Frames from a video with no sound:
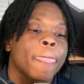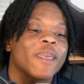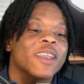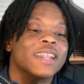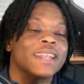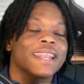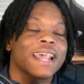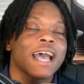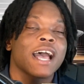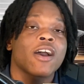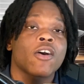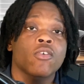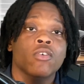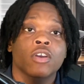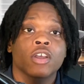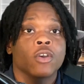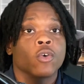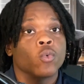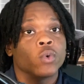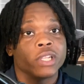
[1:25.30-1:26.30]
And now
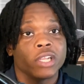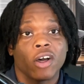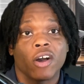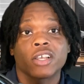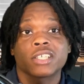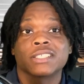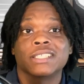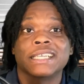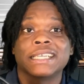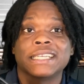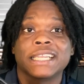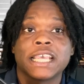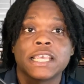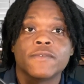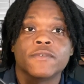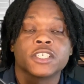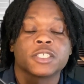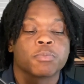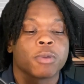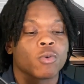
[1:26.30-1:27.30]
we lost Nate
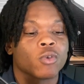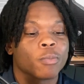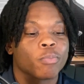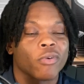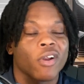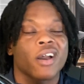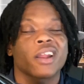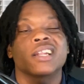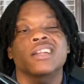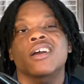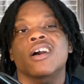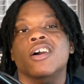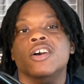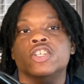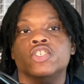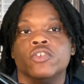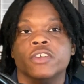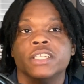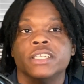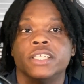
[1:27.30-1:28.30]
Davis, but we brought in
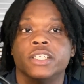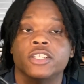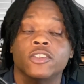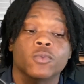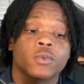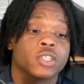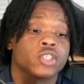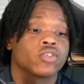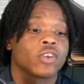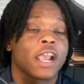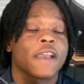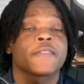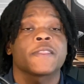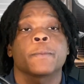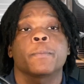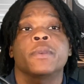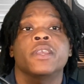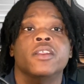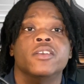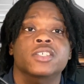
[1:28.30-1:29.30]
Andre Dillard. We
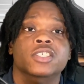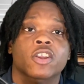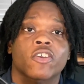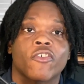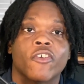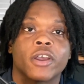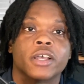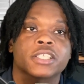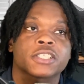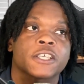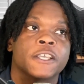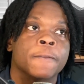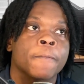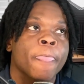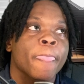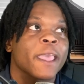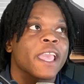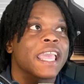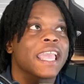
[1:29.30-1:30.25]
drafted Peter Skoronski.